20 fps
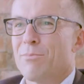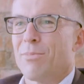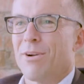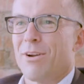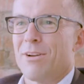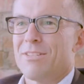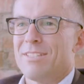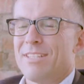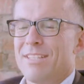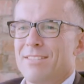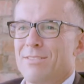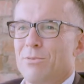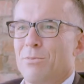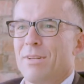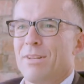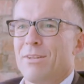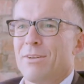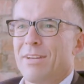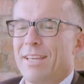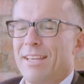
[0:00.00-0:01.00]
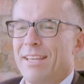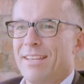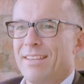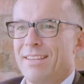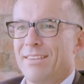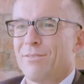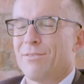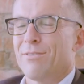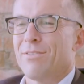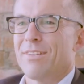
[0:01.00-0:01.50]
process, we're looking
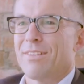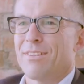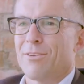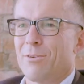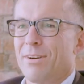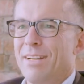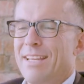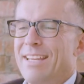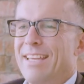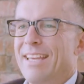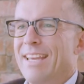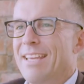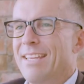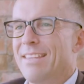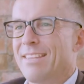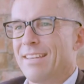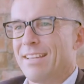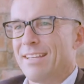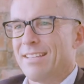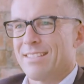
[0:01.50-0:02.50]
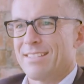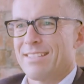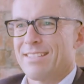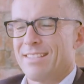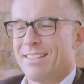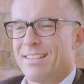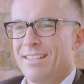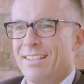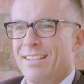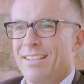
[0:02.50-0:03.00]
for three key things.
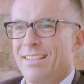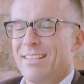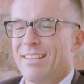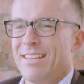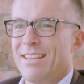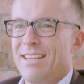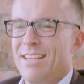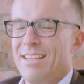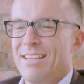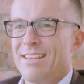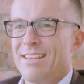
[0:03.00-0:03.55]
The